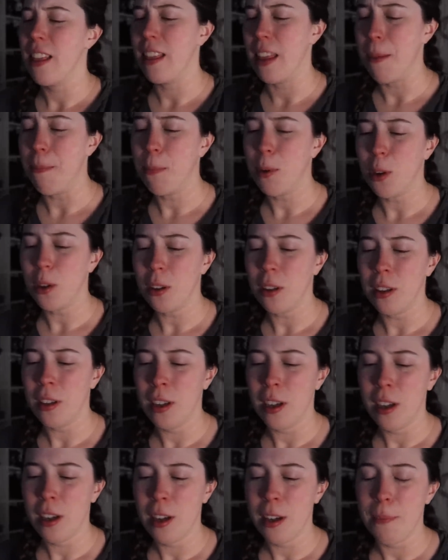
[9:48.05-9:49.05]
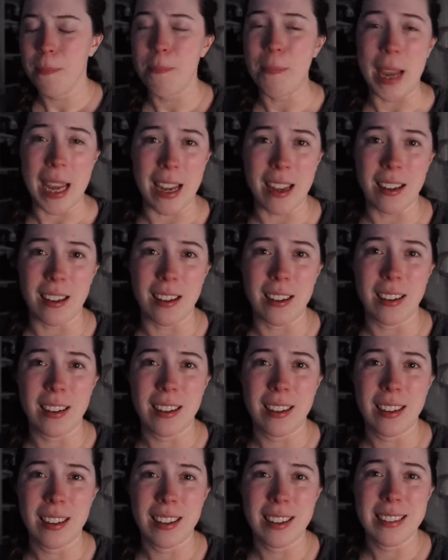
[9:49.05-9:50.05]
thimble made
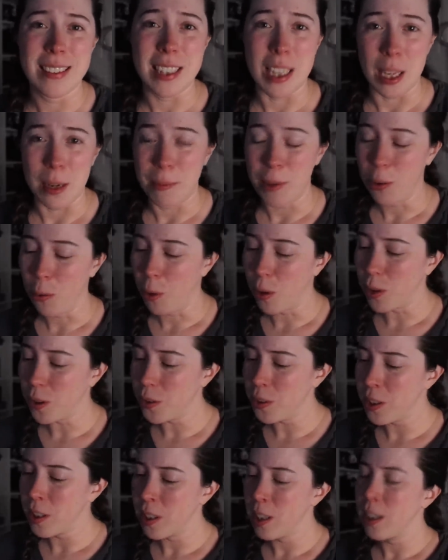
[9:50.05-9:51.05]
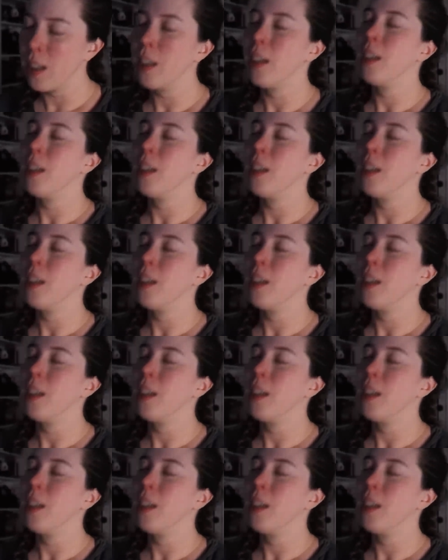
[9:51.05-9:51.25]
cinnamon rolls.